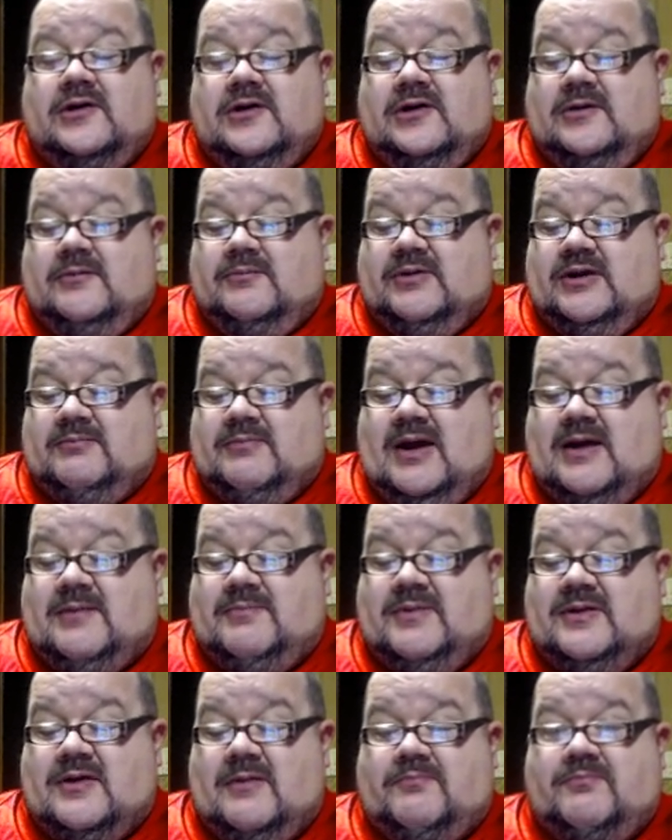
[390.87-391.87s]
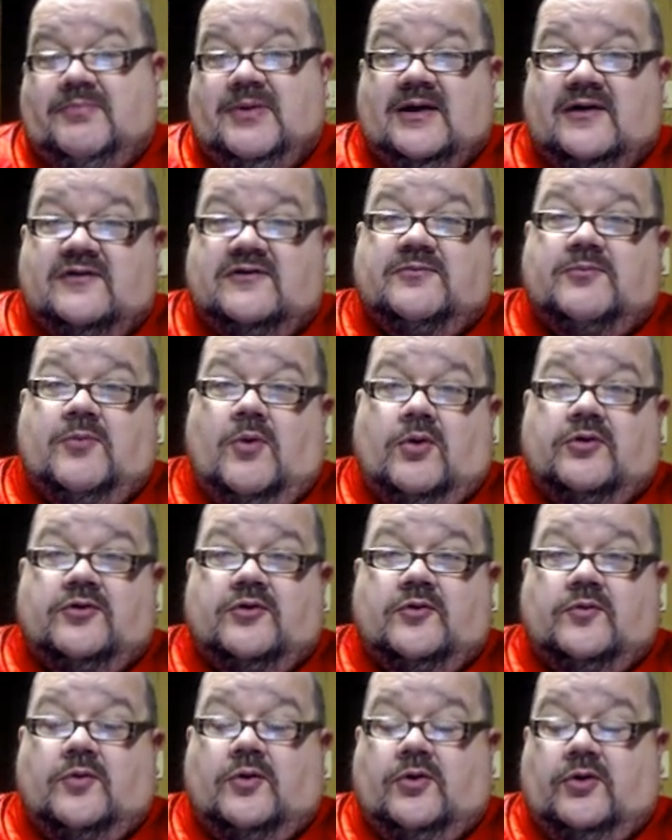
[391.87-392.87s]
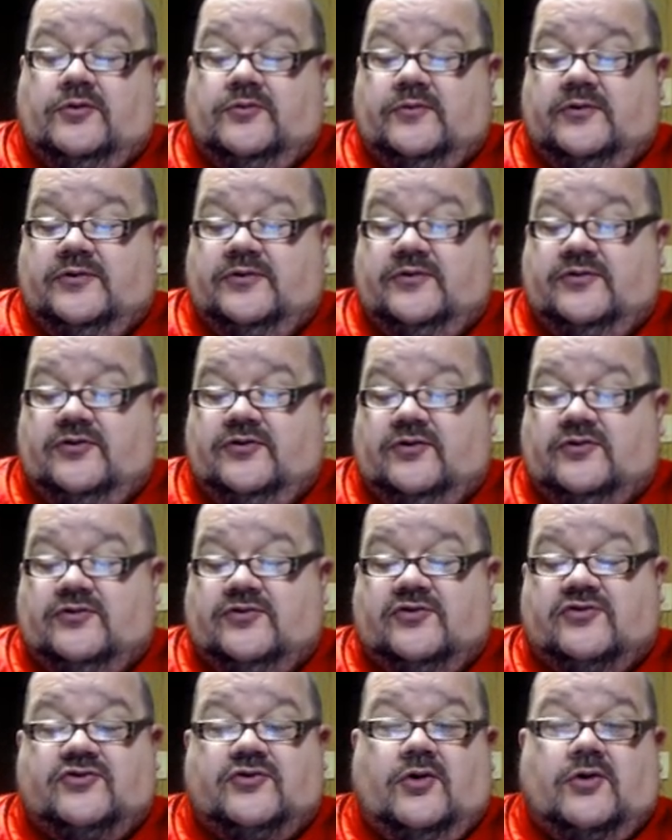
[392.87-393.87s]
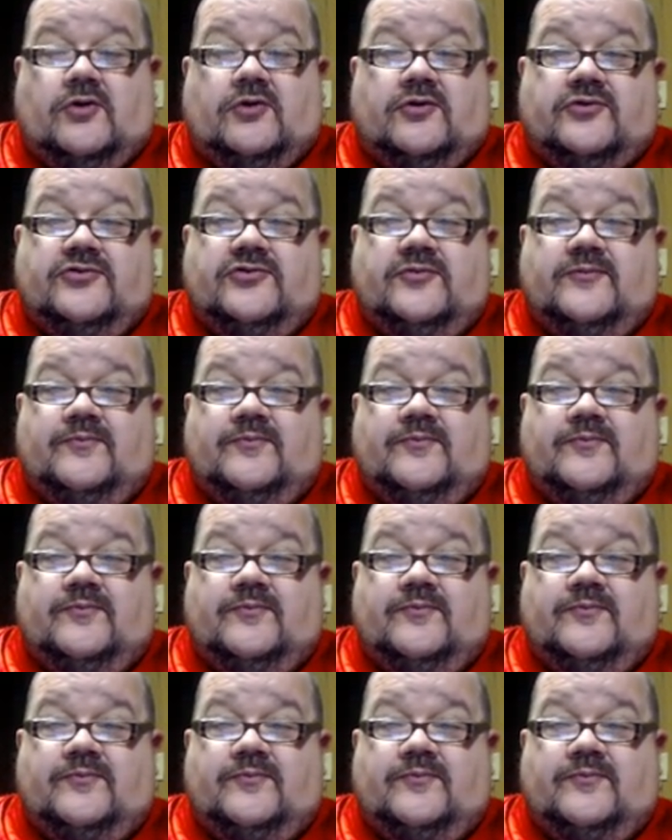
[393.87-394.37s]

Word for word: but it may be the biggest sport in the world with just circles.